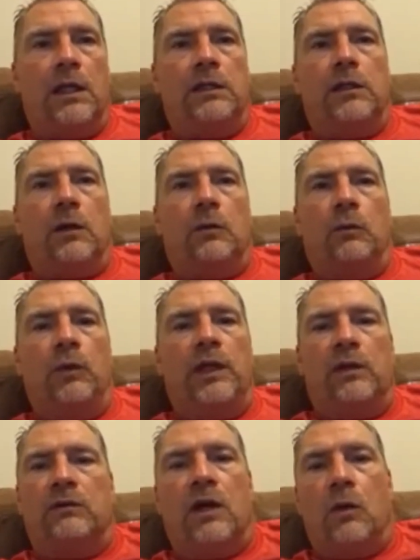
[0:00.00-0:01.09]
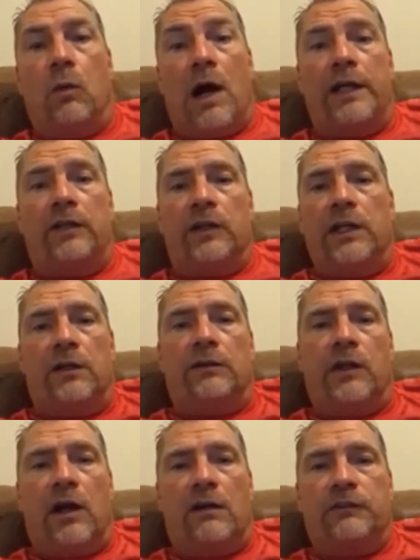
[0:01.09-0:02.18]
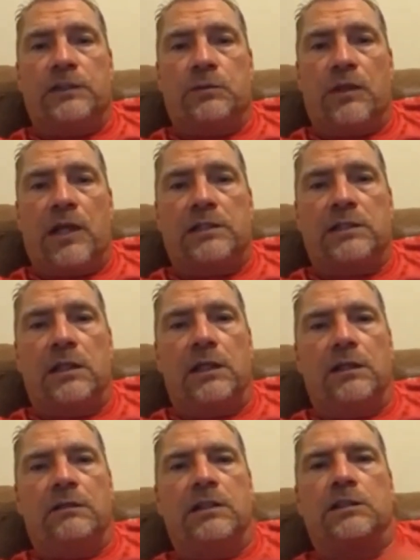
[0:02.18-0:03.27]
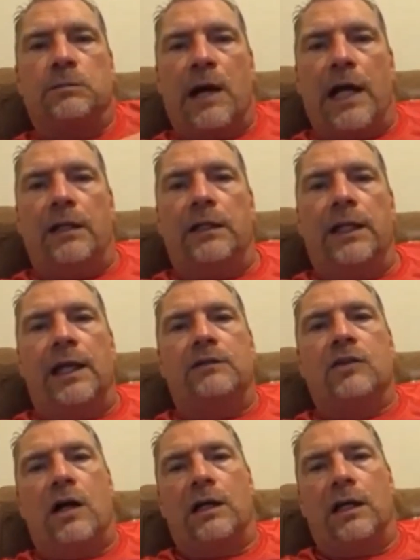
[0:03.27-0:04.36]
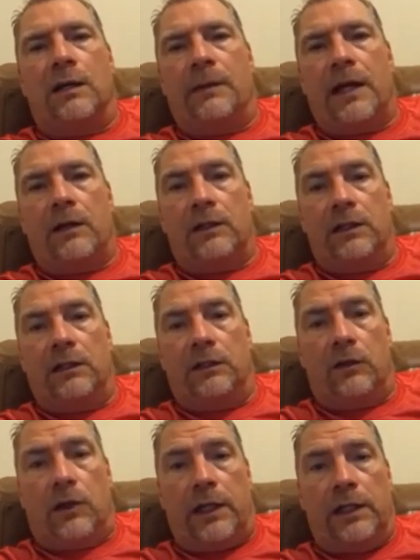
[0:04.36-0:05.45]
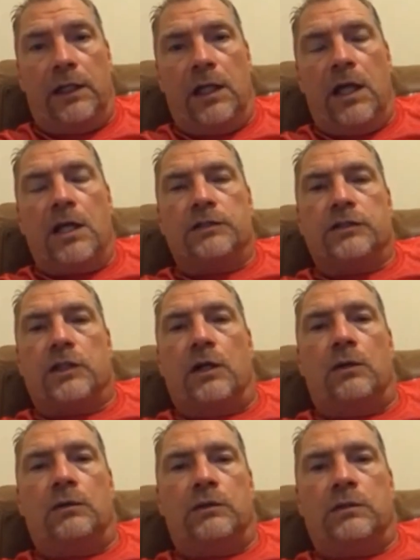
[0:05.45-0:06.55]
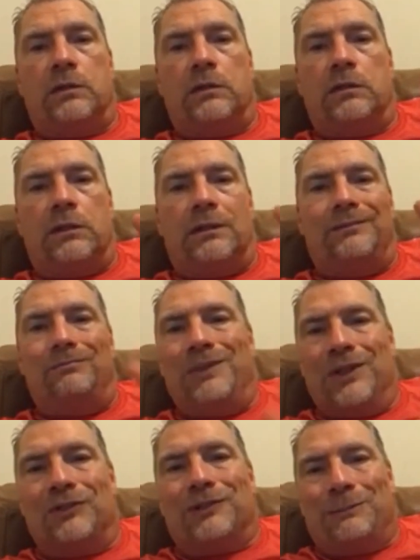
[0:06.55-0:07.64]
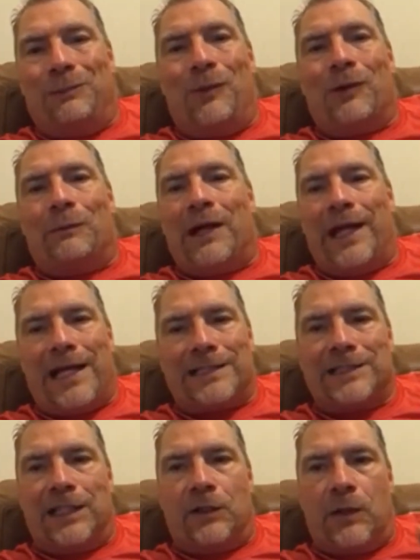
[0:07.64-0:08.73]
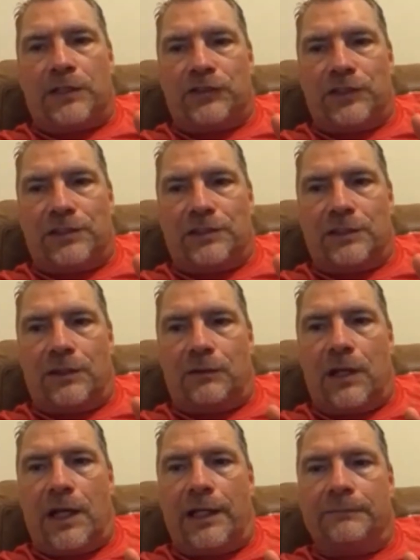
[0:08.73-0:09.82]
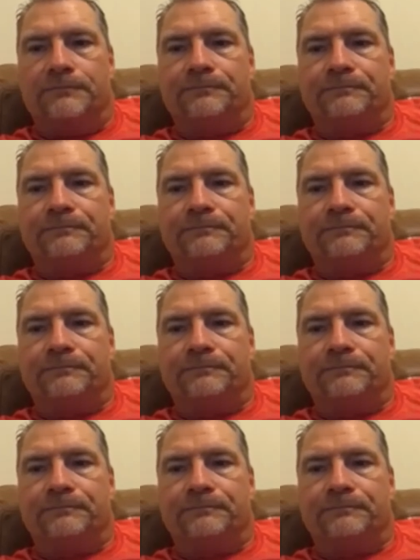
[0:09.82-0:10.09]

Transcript: we don't know why you're here in the office with us, to smiling and talking about Illinois. So build rapport by asking questions, okay?